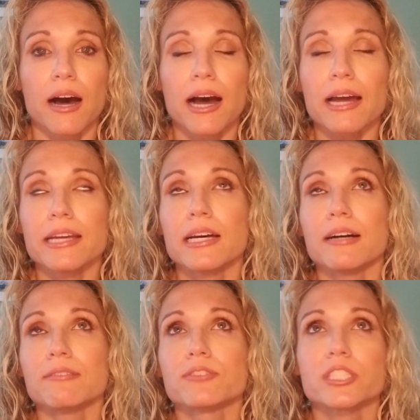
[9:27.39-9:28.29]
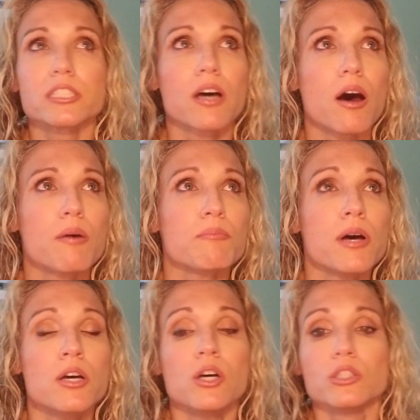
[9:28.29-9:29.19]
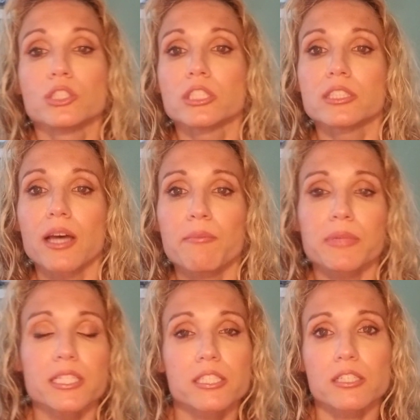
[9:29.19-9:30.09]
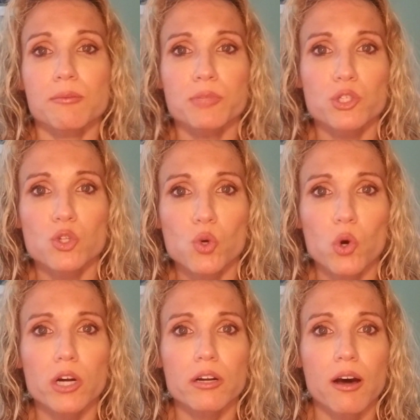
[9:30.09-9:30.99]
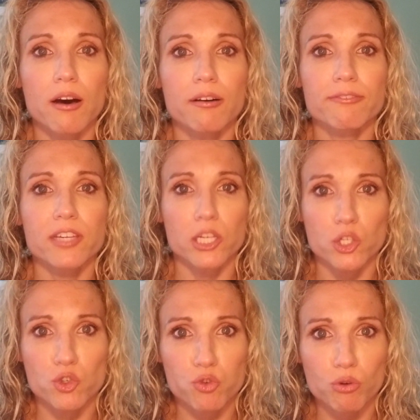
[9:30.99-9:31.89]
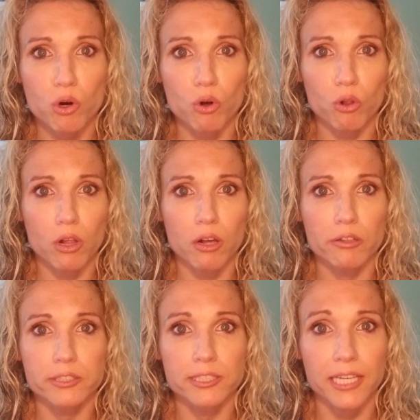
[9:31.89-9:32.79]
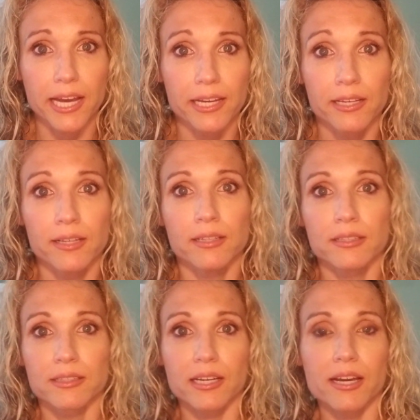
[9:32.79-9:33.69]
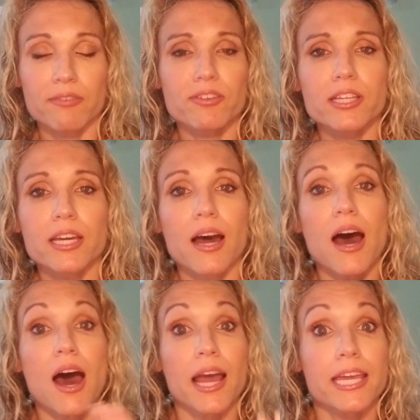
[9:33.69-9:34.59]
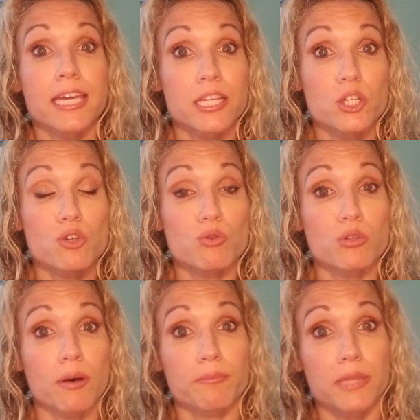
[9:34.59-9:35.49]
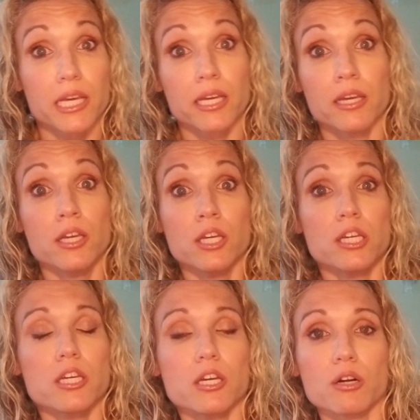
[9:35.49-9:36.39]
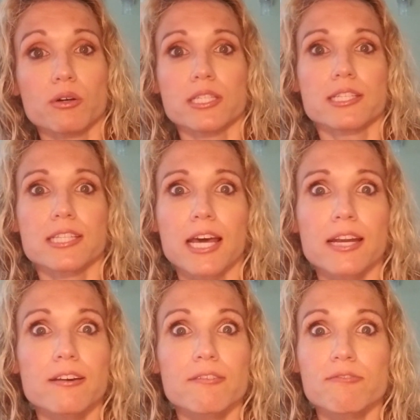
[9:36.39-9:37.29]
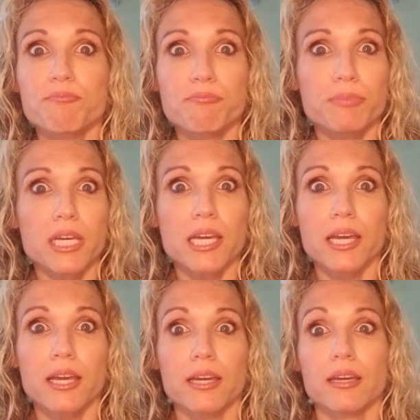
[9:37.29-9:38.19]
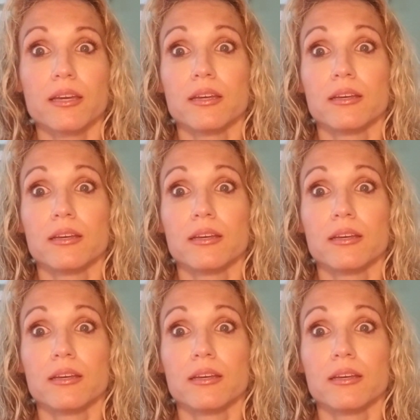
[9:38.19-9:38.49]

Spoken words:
I have some semblance, some sort of control, I'll say. Like, I feel like I can do something, you know, instead of being,